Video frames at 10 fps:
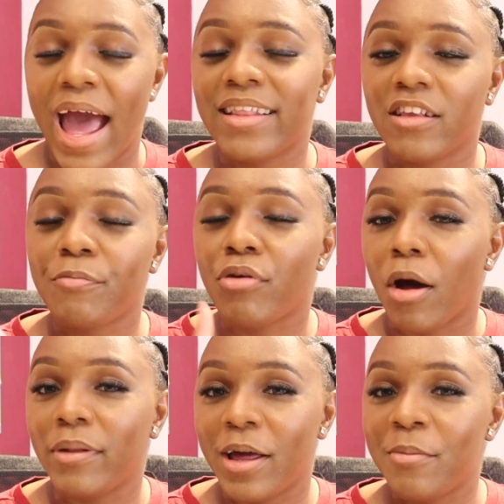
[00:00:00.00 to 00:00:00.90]
had this
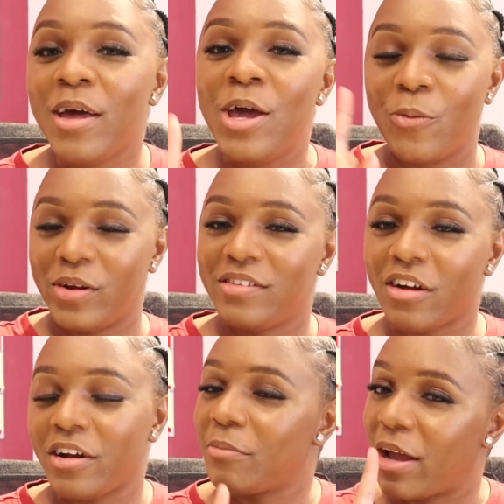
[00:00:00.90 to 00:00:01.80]
problem when
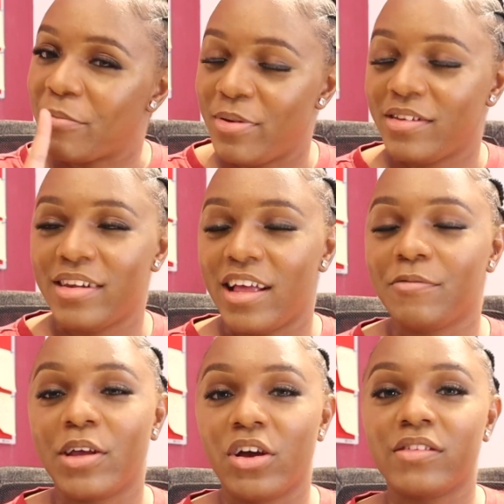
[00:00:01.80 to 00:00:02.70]
starting my business
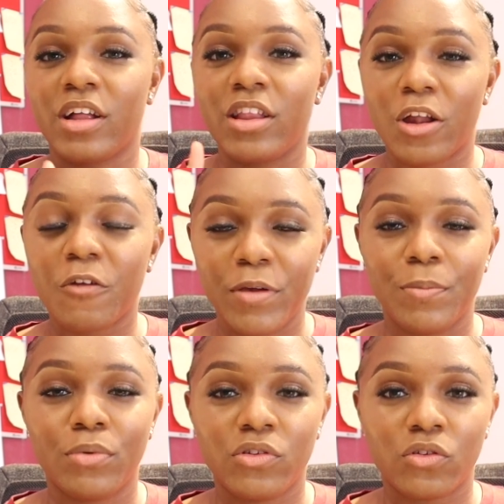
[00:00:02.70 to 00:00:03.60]
because a lot of
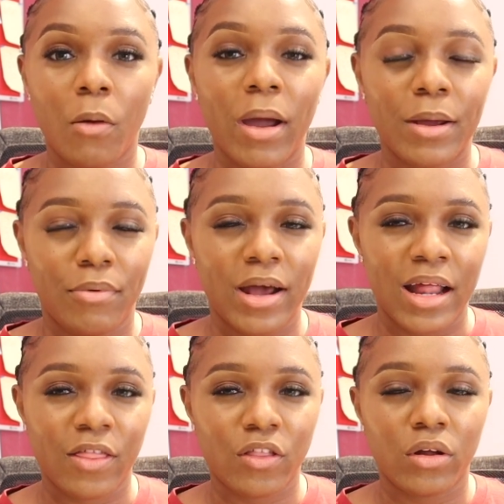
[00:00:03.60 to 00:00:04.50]
people saw my brand
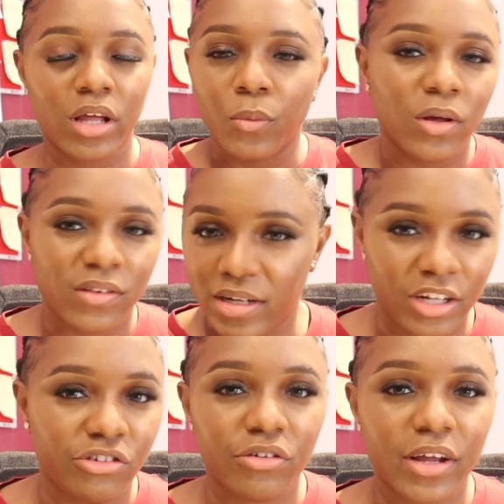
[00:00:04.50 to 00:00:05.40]
and thought it wasn't
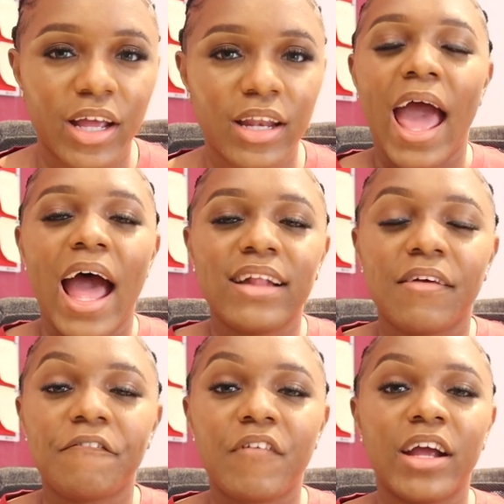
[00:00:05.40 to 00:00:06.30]
Nigerian. I had
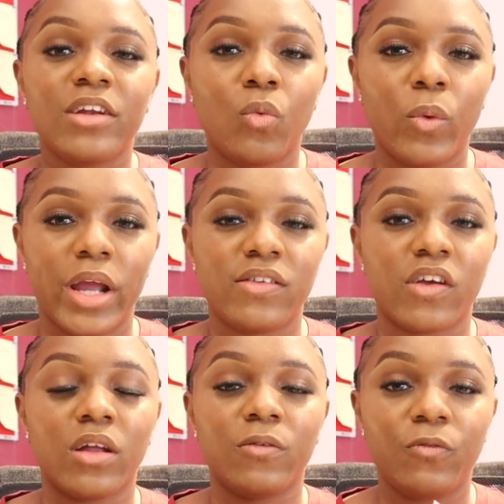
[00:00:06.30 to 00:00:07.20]
to find a way to
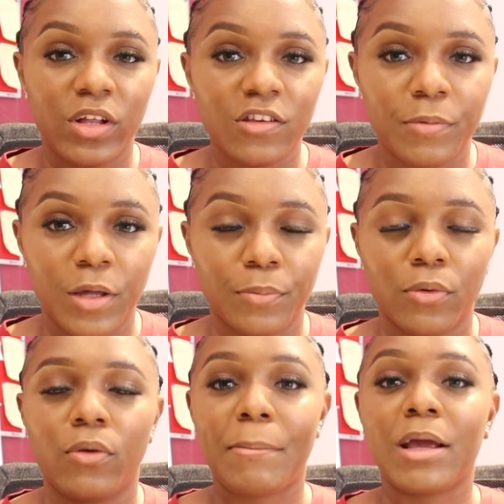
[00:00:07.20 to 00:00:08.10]
convince
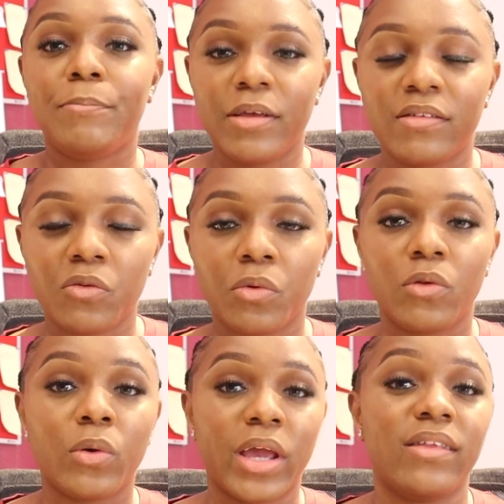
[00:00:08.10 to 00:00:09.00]
people that my business was
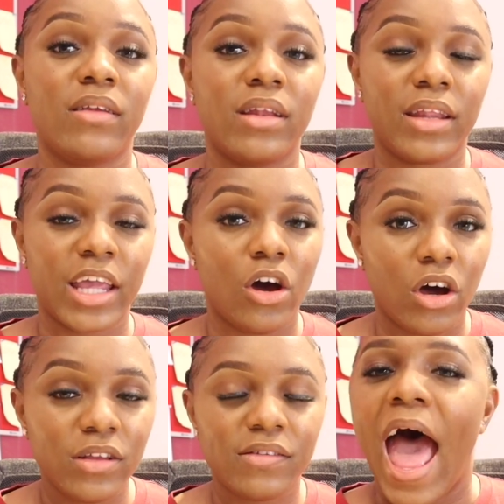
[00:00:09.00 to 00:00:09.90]
located in
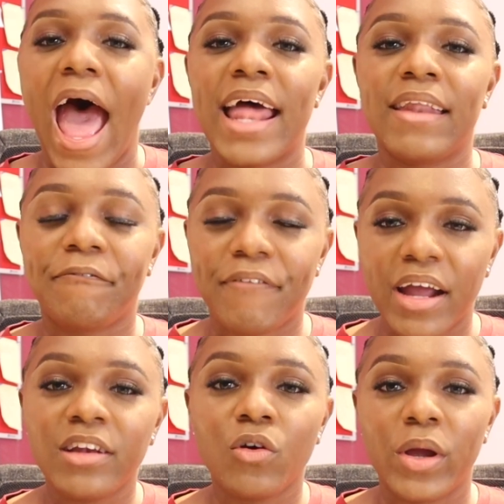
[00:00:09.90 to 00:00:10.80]
Lagos and
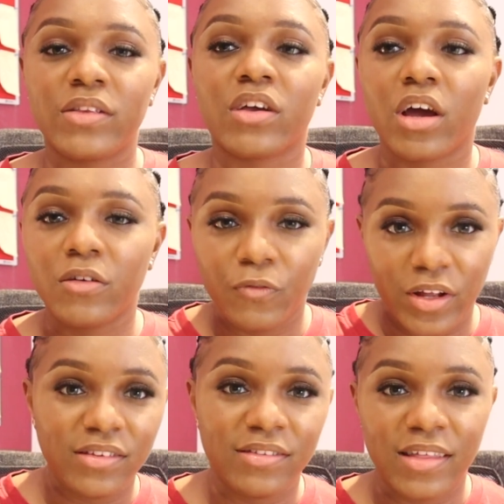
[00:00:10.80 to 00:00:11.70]
find a way to
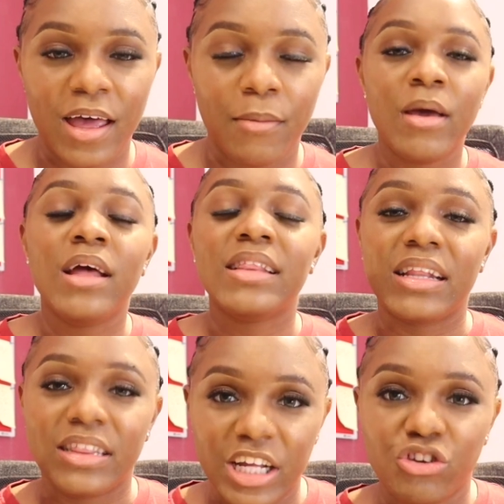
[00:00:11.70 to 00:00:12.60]
convince them
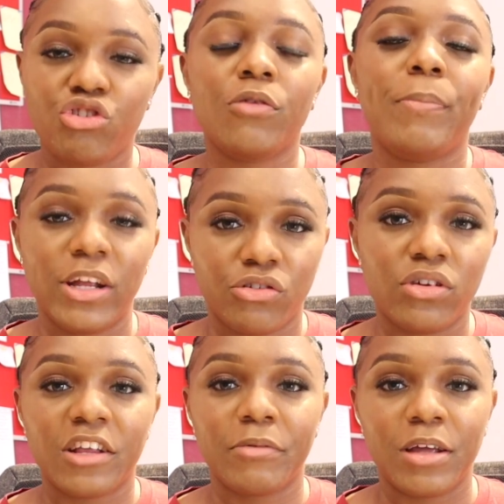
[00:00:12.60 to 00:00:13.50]
that they should
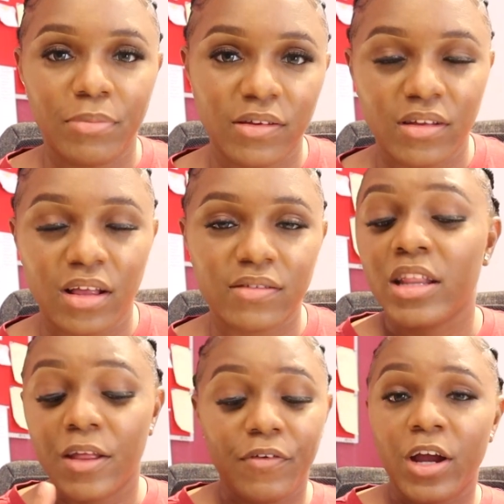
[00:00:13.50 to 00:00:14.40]
patronize my business.
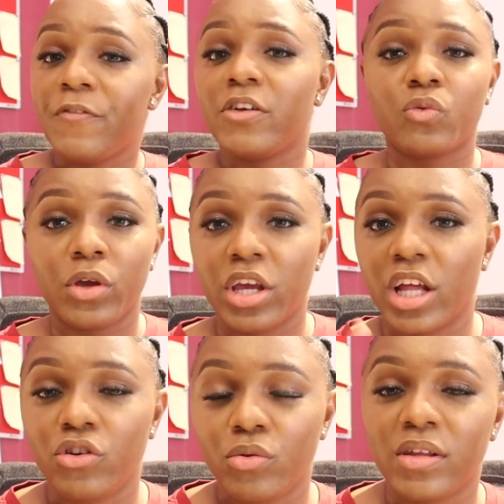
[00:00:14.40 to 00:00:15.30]
The very first way you
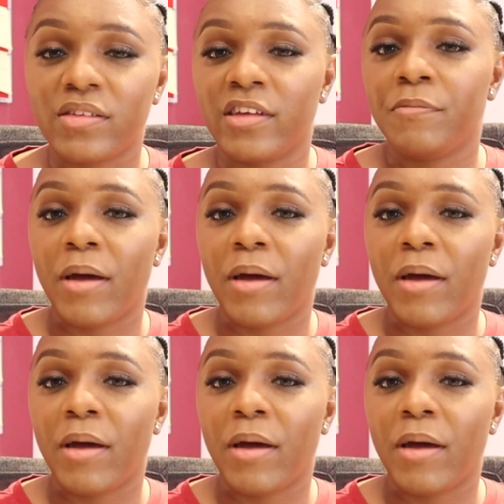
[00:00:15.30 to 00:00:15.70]
can do this is